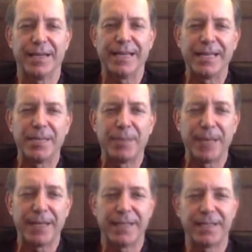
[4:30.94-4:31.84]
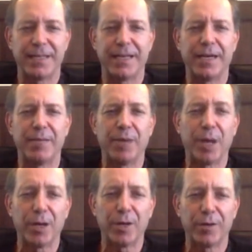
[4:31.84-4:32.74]
independent
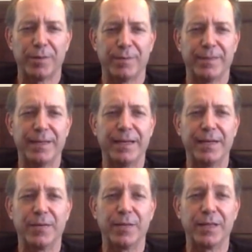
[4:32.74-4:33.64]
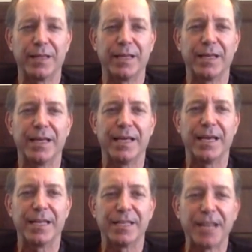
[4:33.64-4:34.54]
bottler with
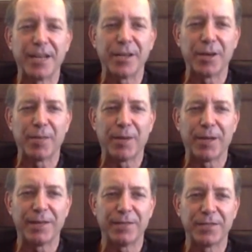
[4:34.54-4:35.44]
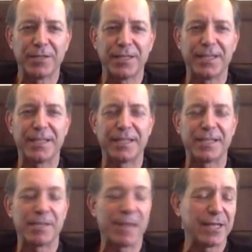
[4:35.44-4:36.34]
a state-of-the-art bottling facility that
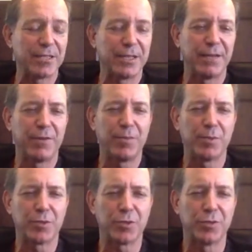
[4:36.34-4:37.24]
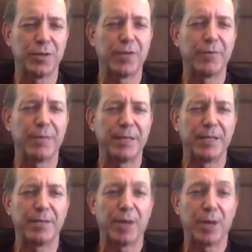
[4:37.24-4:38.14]
has capacity of almost 200
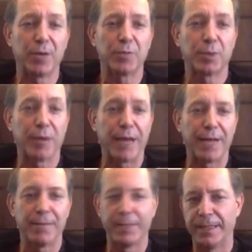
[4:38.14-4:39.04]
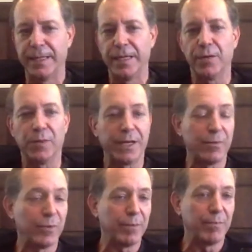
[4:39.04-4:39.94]
million bottles per annum.
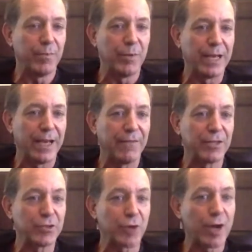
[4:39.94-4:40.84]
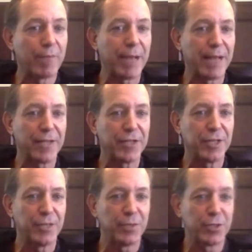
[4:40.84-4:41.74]
We have a strong balance
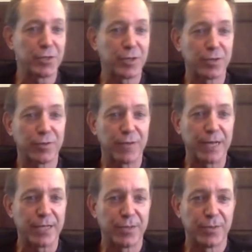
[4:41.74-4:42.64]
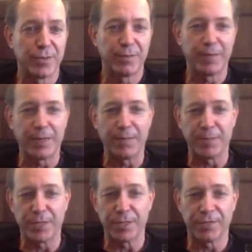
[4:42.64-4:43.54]
sheet, which is also nice, Stuart,
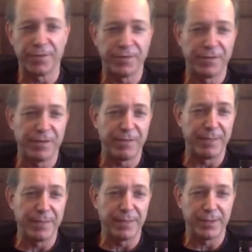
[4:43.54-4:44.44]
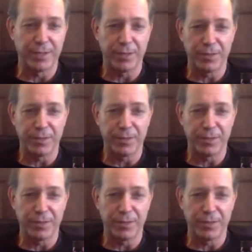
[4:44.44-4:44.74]
plus a $55 million.